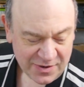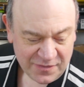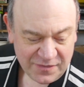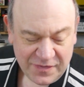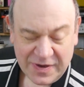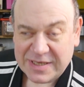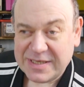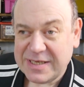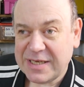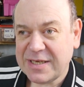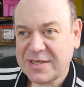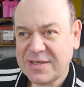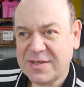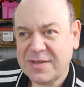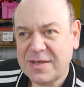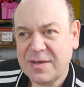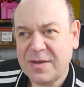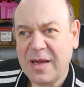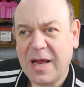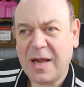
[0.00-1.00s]
First
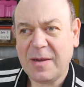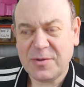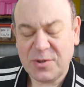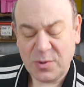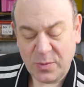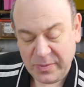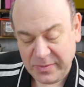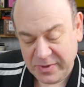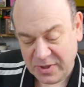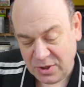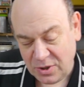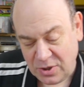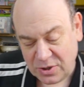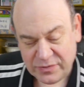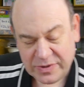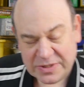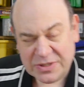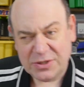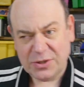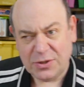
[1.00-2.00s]
things, I'll do them in the
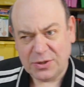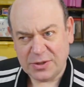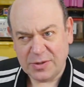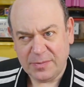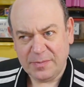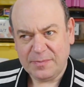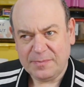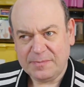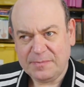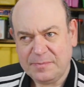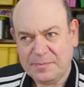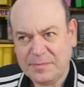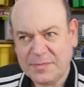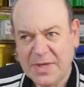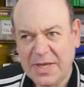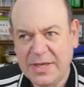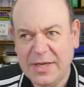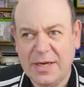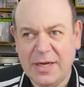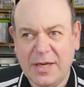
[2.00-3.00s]
order I sold them,
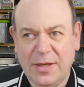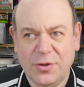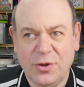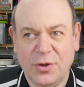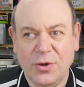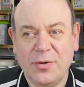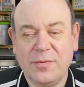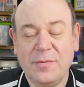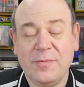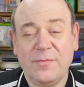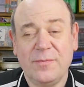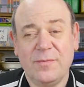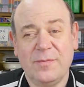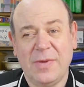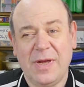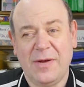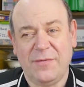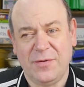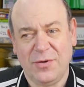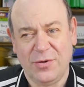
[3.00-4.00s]
and then I'll know
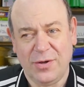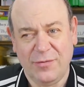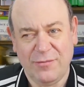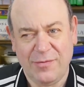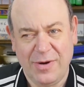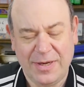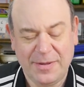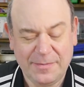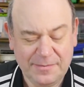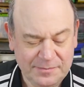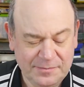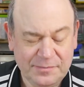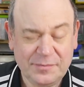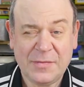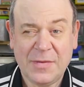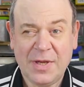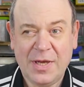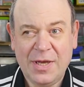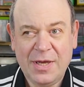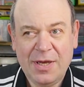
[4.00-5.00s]
I've done it right.
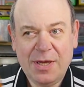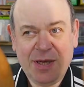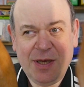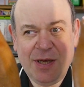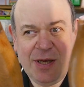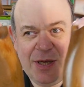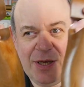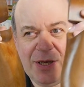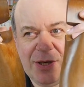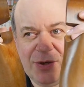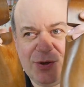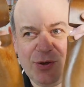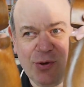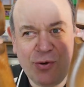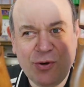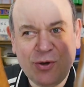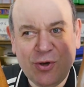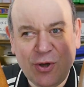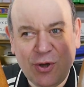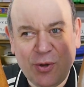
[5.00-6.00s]

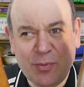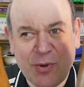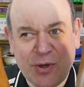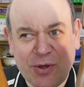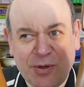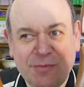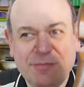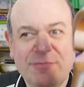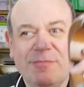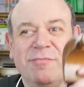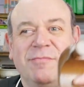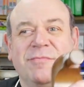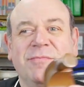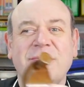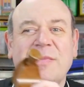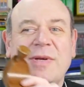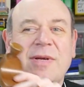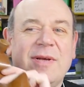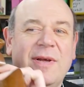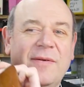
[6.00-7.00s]
Dunkelman.
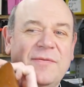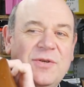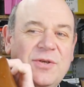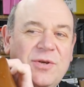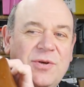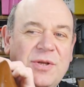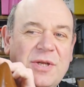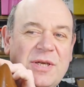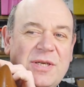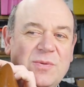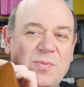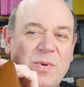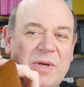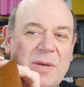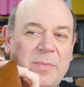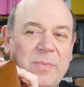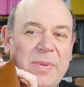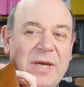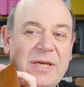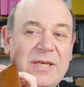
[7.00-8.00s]
I've shown these
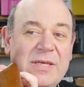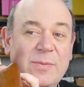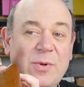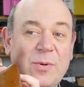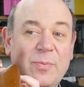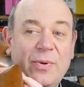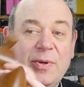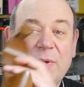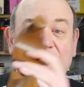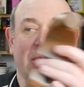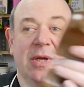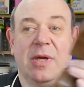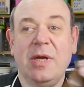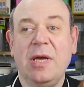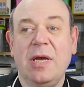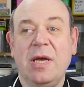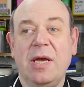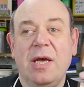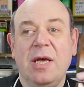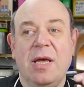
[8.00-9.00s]
when I picked them up.
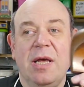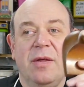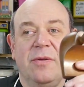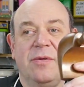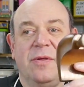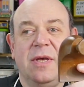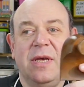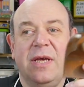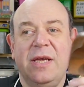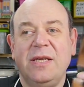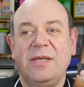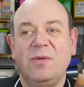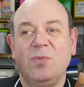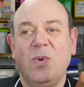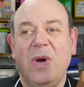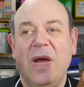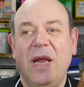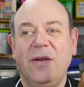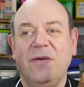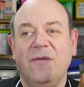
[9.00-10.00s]
These
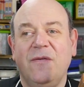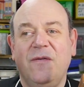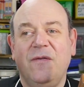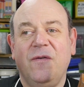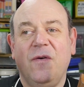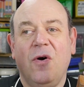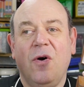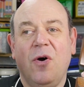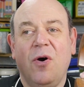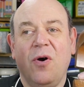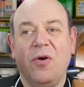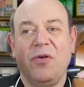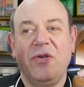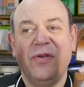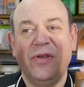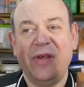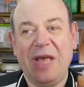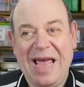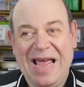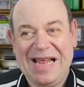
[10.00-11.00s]
went for
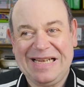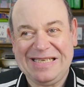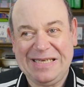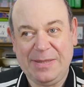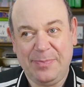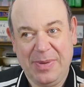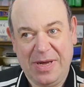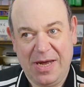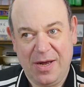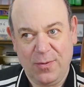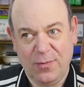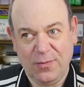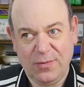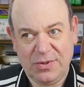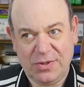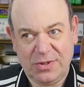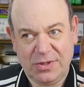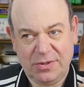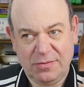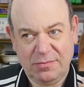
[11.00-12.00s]
thirty
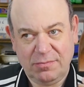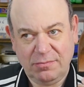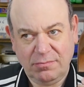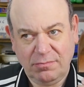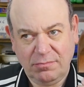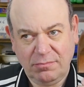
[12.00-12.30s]
pounds